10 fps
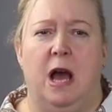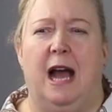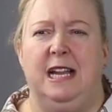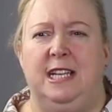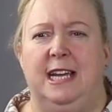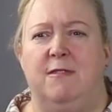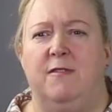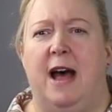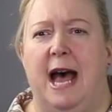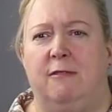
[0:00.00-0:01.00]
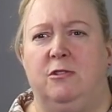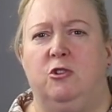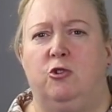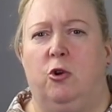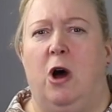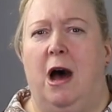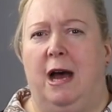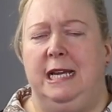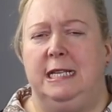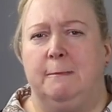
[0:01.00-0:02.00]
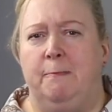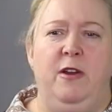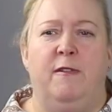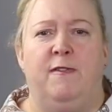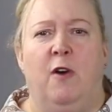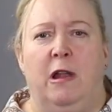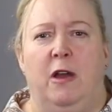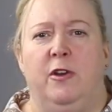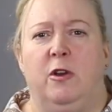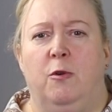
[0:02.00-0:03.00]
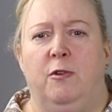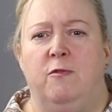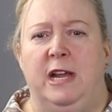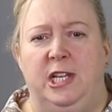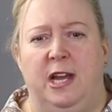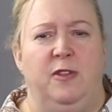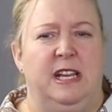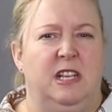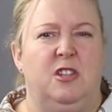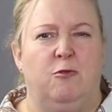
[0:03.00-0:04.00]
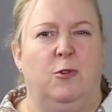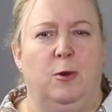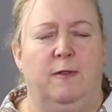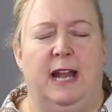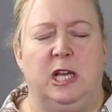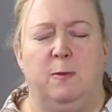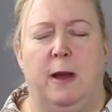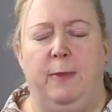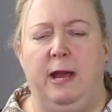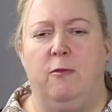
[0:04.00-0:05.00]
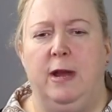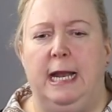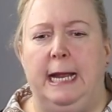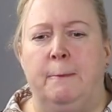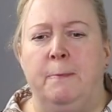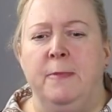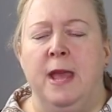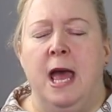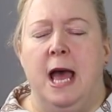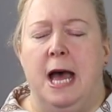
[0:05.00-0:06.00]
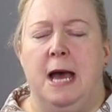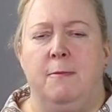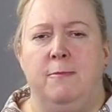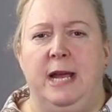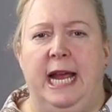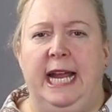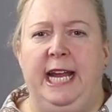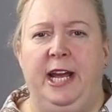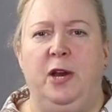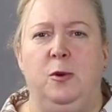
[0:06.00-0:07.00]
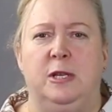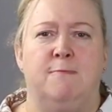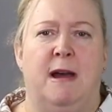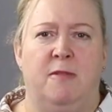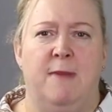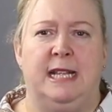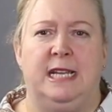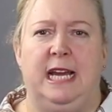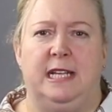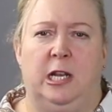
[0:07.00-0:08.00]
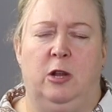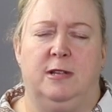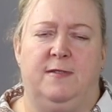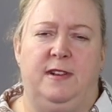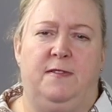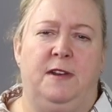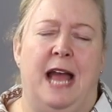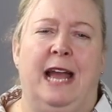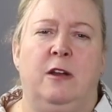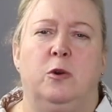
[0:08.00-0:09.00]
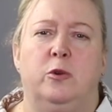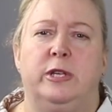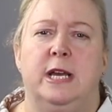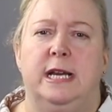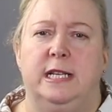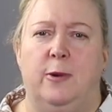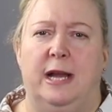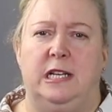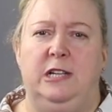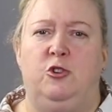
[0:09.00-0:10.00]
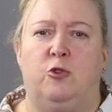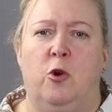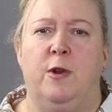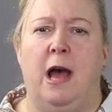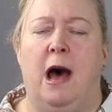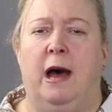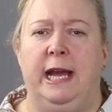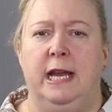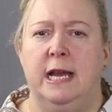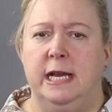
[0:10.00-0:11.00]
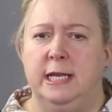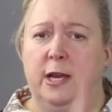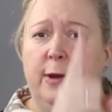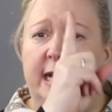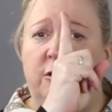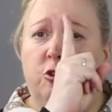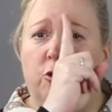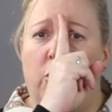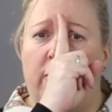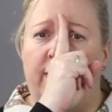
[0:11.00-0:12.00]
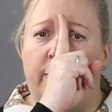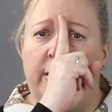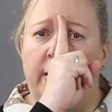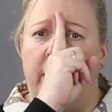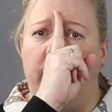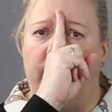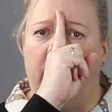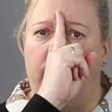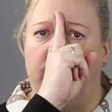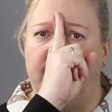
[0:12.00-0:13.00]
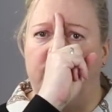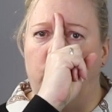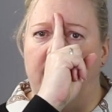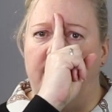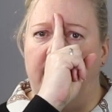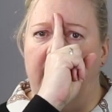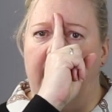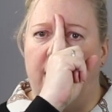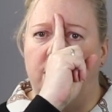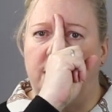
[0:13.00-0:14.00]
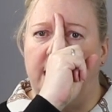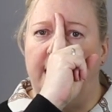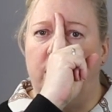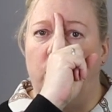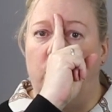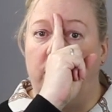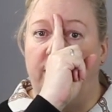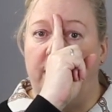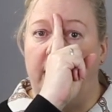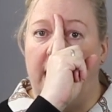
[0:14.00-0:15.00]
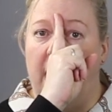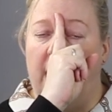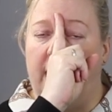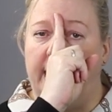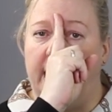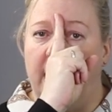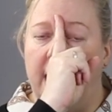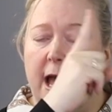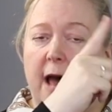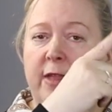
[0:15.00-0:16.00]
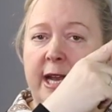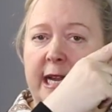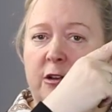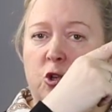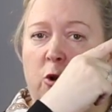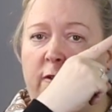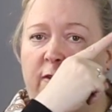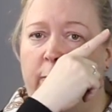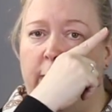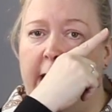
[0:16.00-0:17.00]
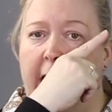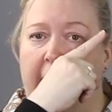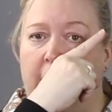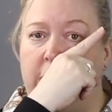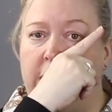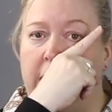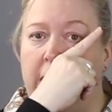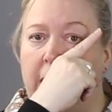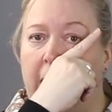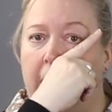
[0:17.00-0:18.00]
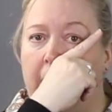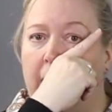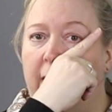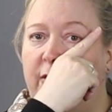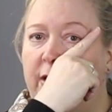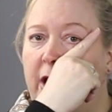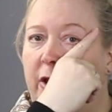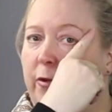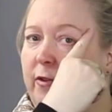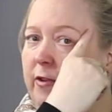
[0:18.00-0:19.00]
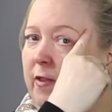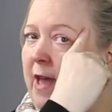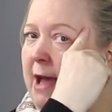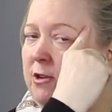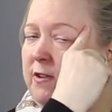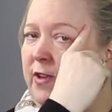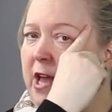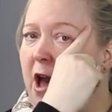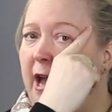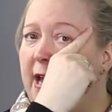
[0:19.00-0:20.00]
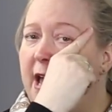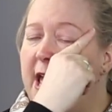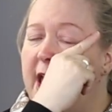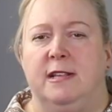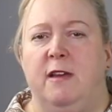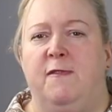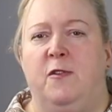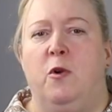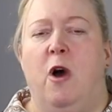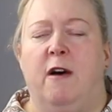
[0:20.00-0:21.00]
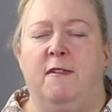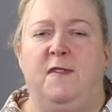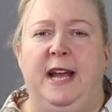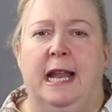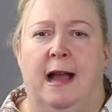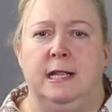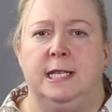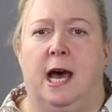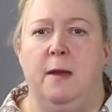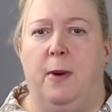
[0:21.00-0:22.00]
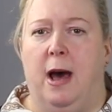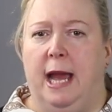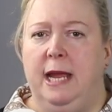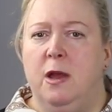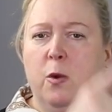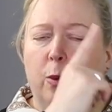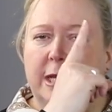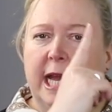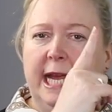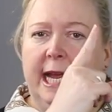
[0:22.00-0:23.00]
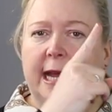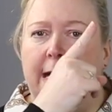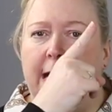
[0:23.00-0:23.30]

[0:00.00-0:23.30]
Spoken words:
idea of how to draw eyes. If you follow the golden ratio, this is the rule of lash mapping really. He used mathematics and lots of different angles to actually draw an eye. So he'd draw from the nose upwards to where the inner corner of the eye, and then he'd draw from the outer of the nose to the outer of the eye. So for our feline type eye, we're taking a